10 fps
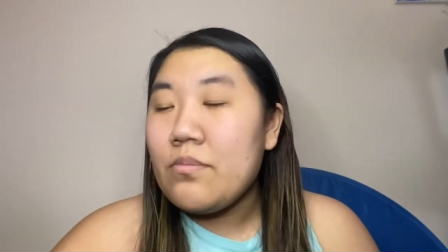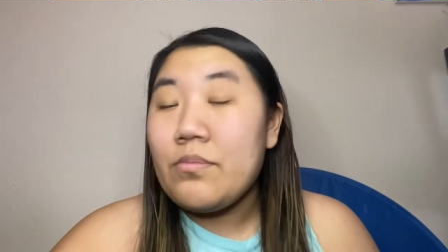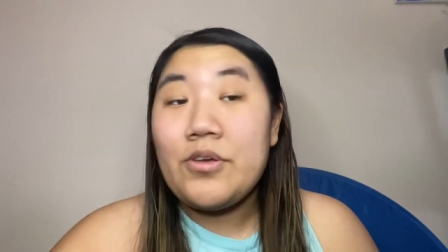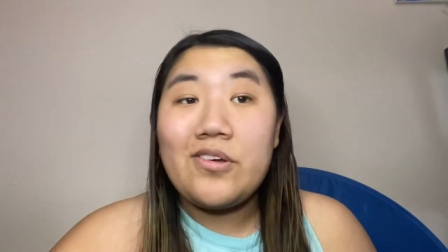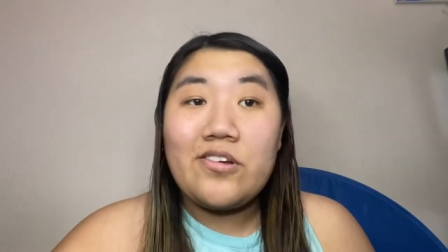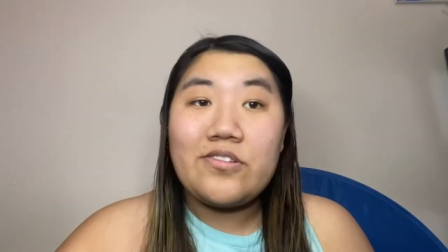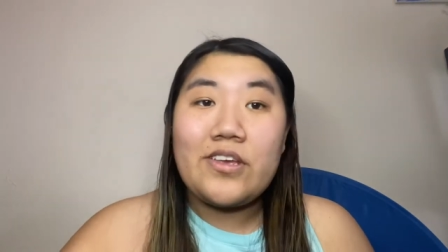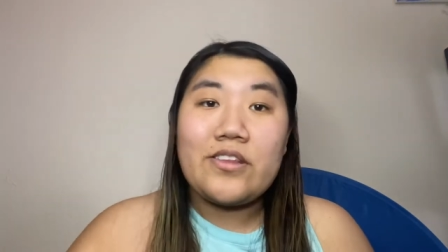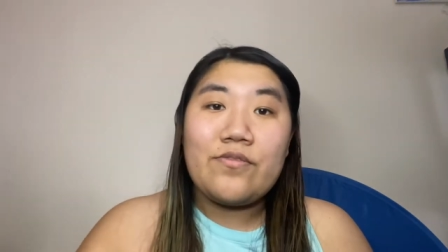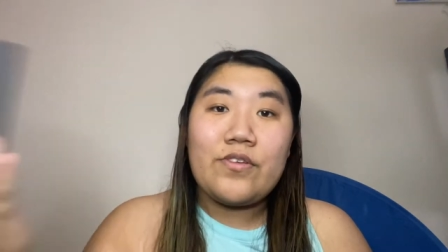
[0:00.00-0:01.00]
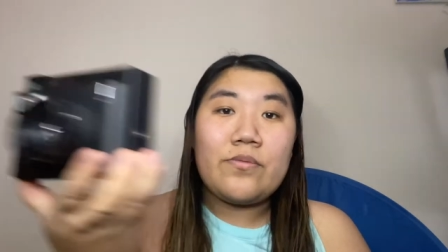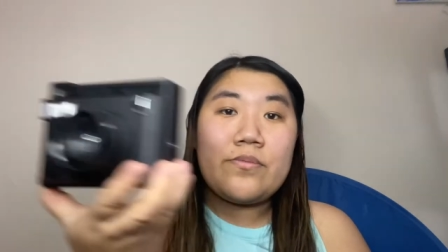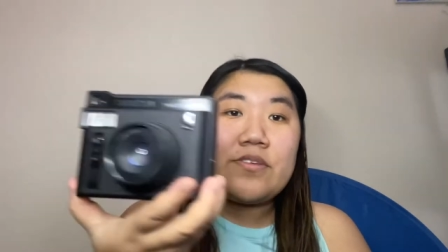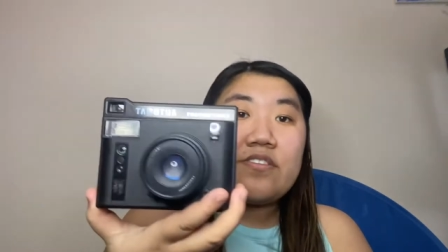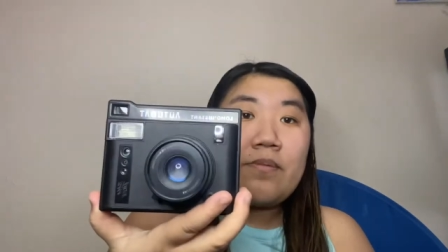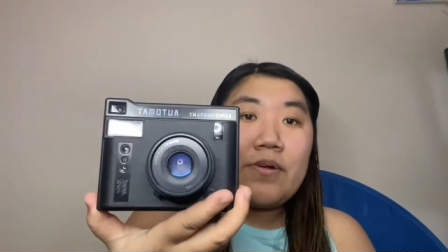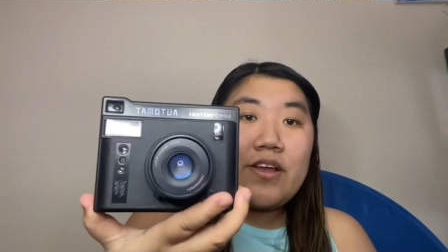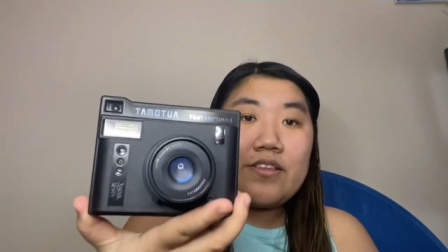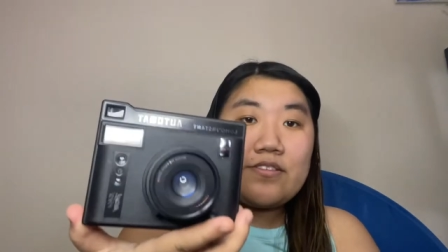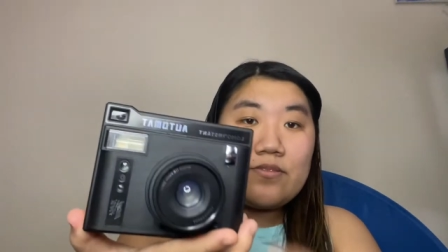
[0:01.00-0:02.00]
but you can also get the film
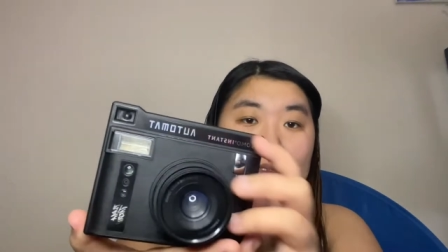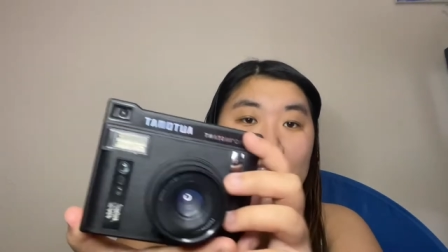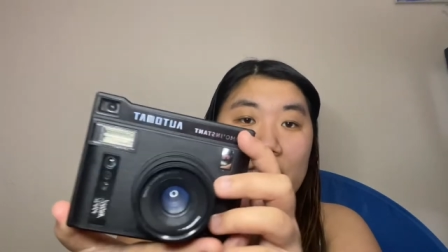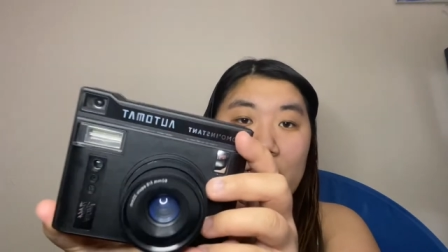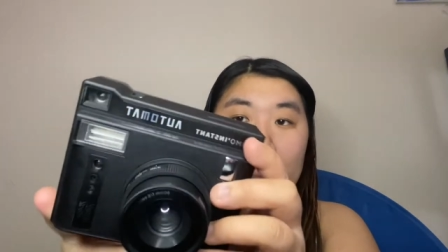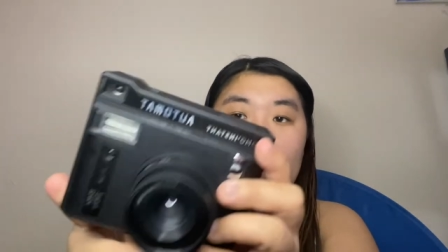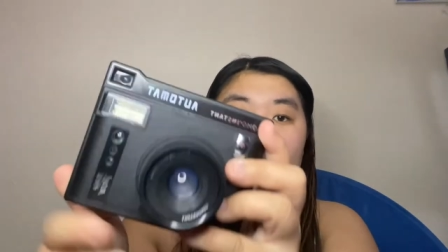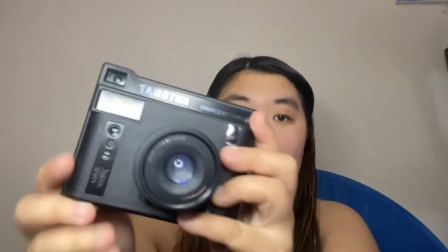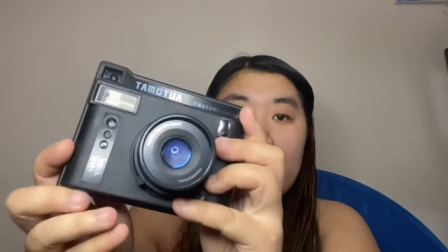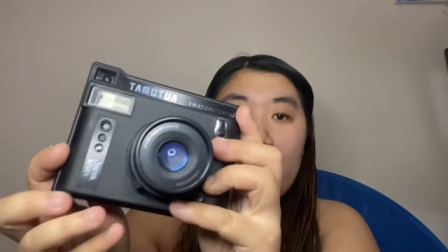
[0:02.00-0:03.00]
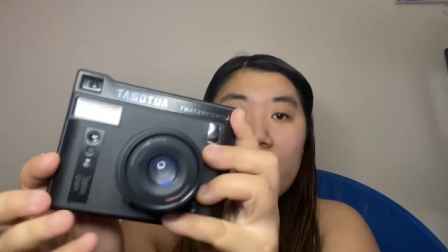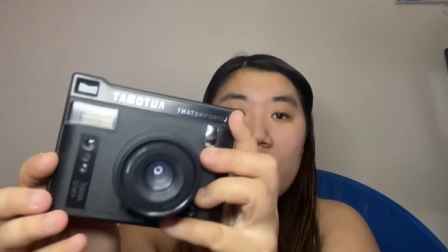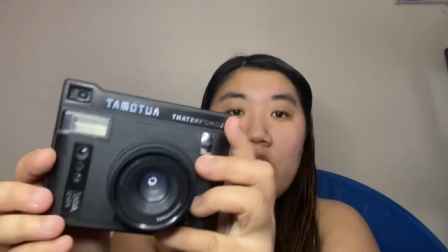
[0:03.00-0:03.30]
separate. This is what the camera looks like.